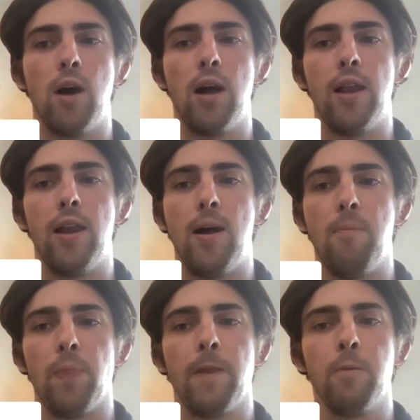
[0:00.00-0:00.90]

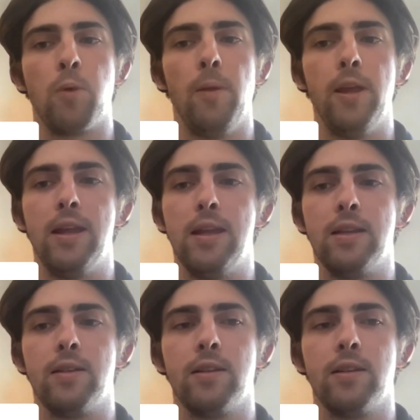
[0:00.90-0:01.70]
one. Could probably